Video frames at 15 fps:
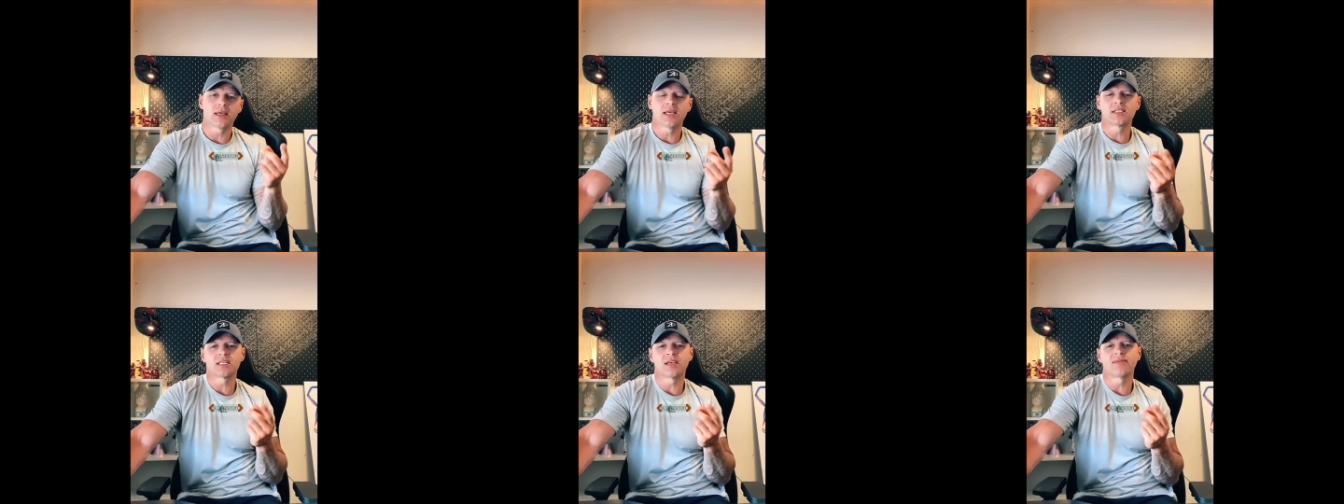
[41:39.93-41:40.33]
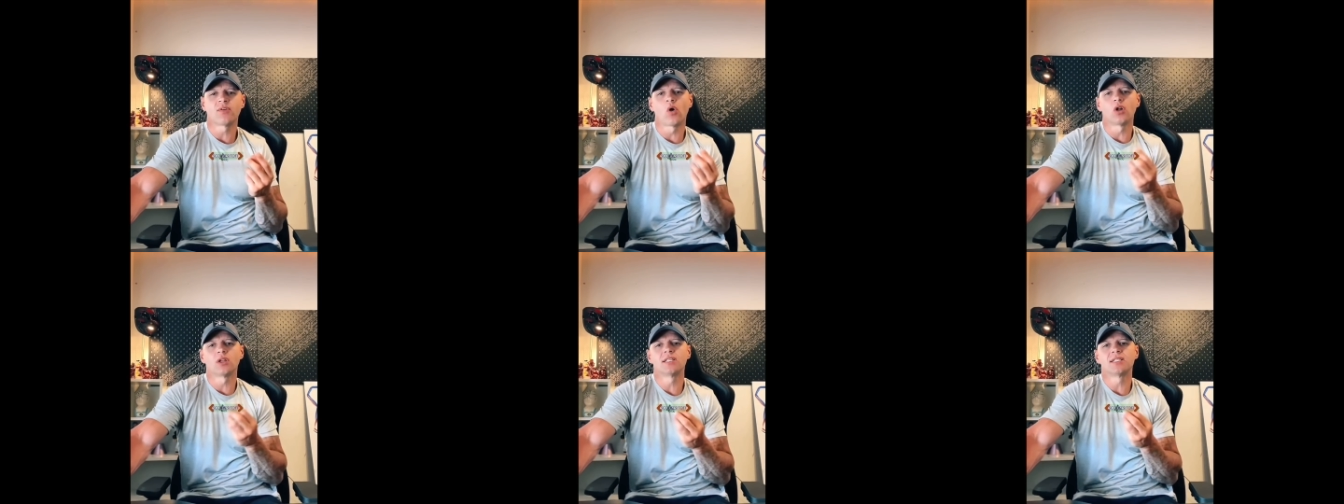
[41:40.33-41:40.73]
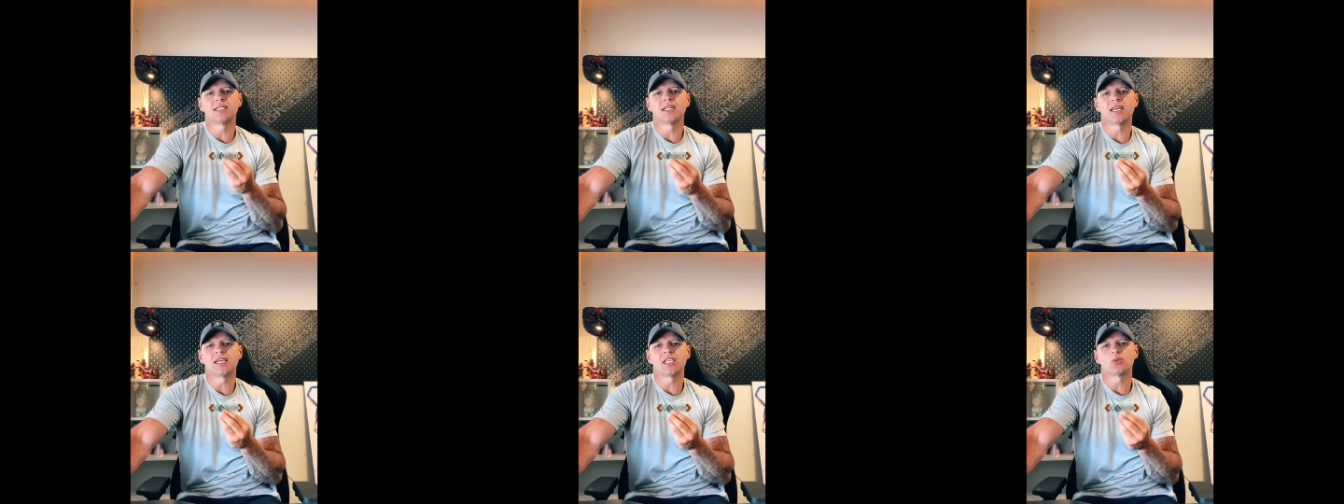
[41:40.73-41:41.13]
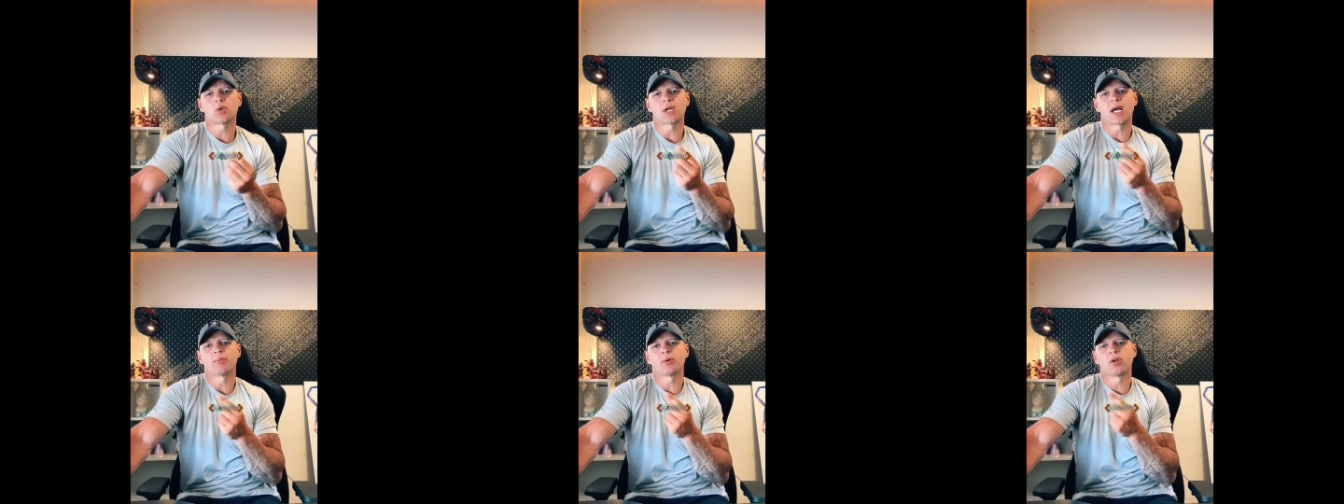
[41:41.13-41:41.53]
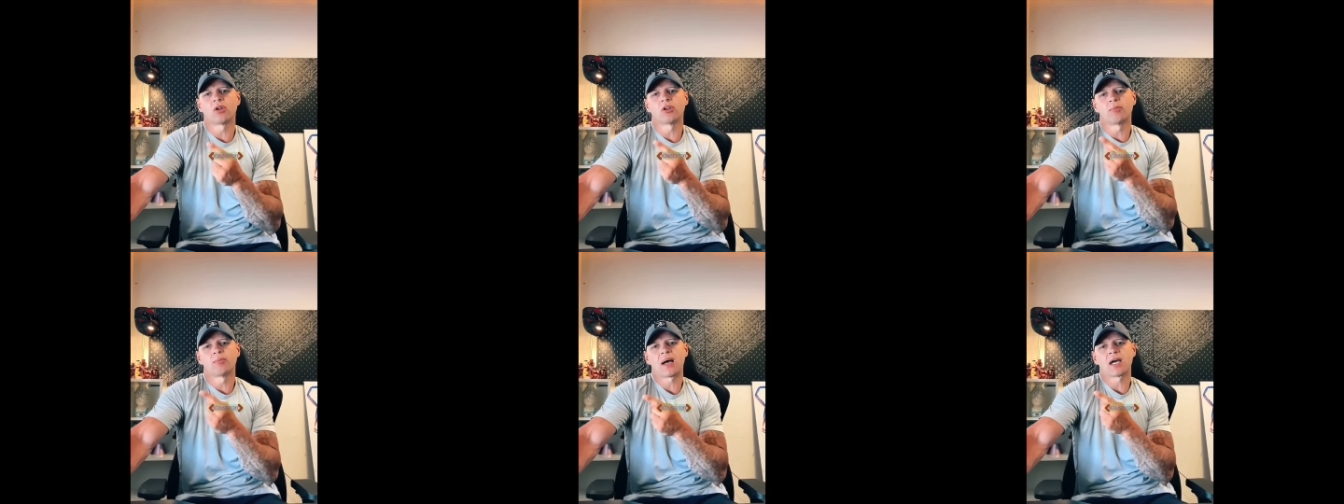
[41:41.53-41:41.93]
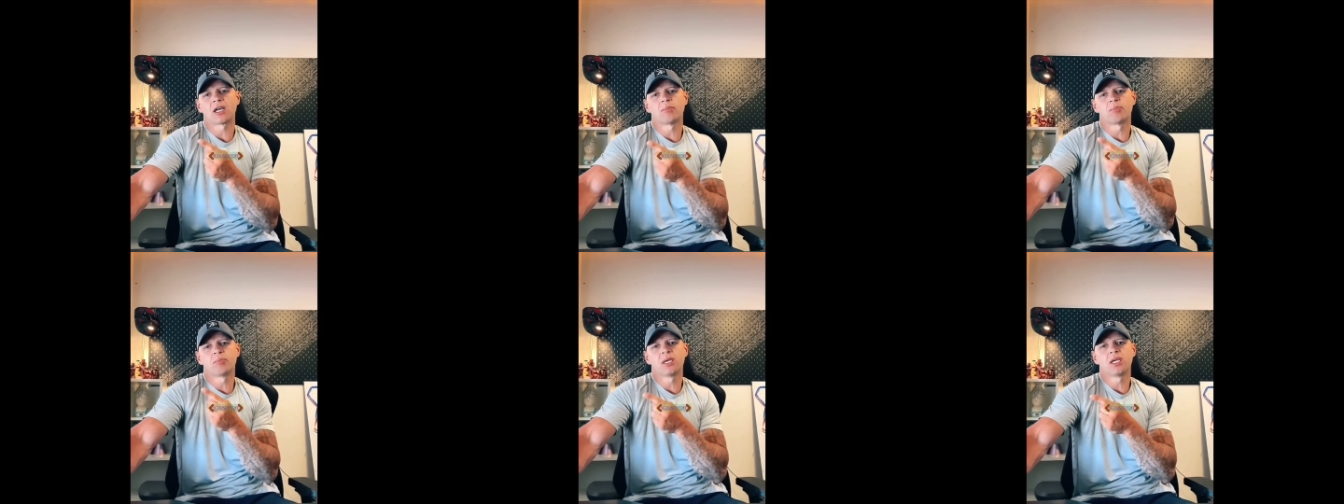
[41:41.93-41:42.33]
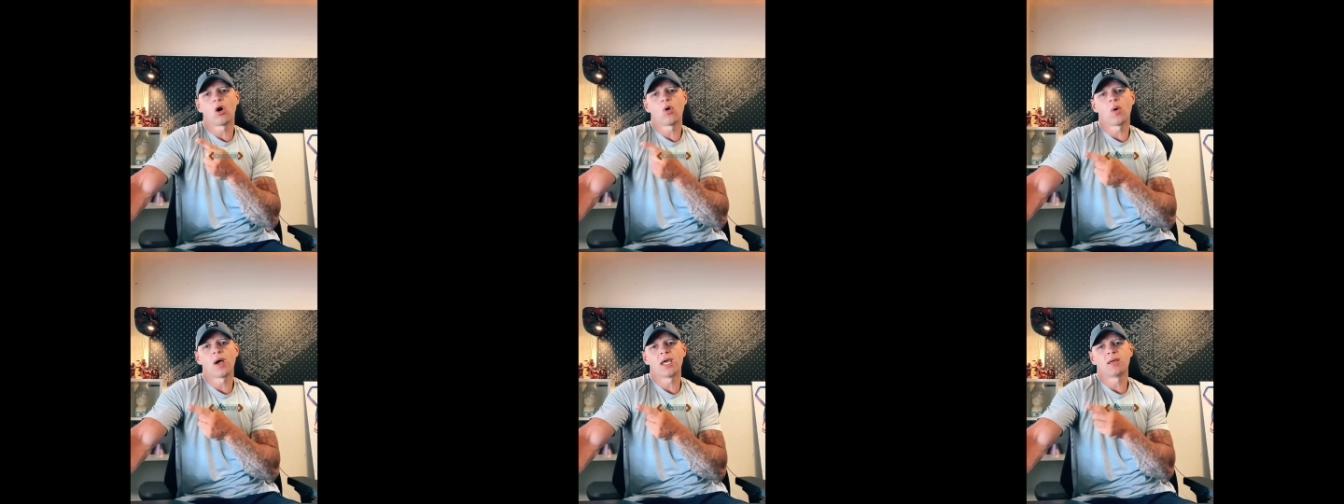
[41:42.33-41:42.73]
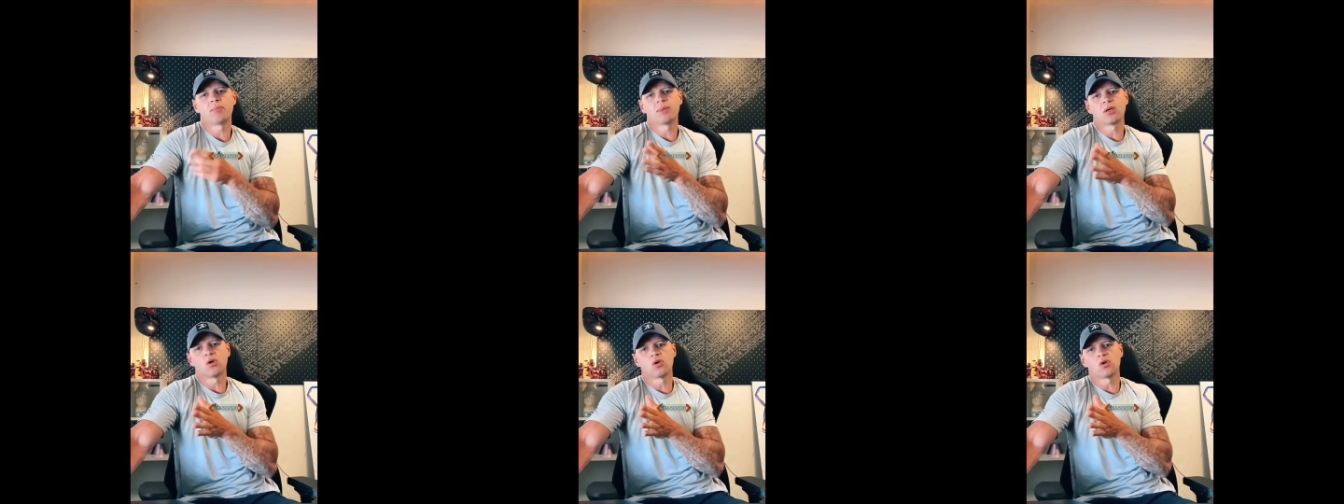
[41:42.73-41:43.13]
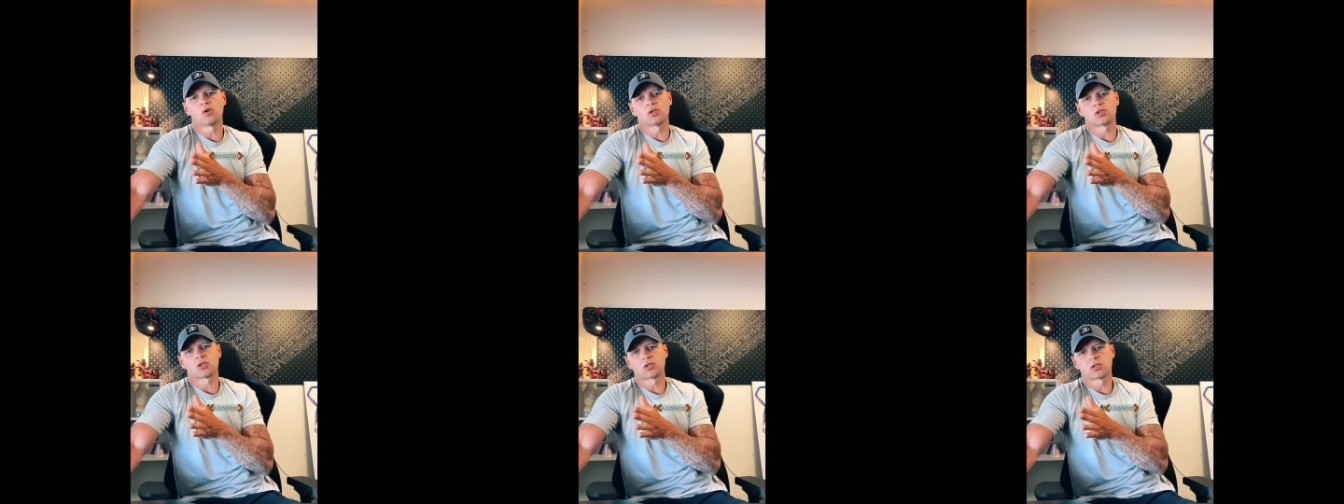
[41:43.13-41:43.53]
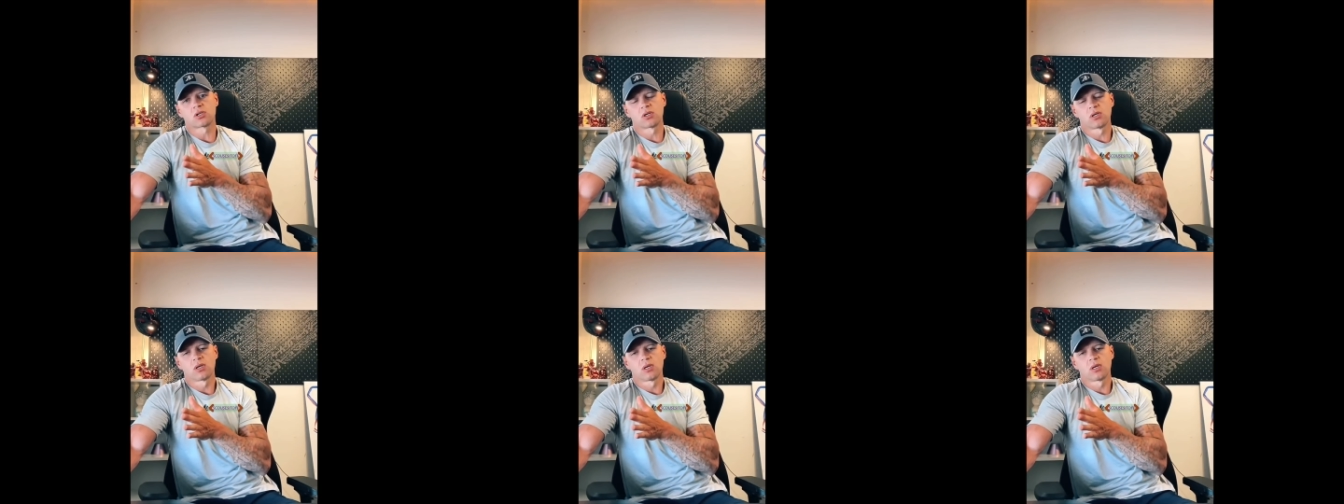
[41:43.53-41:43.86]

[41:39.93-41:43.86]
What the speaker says: as if all the delays were happening on the back of the POA because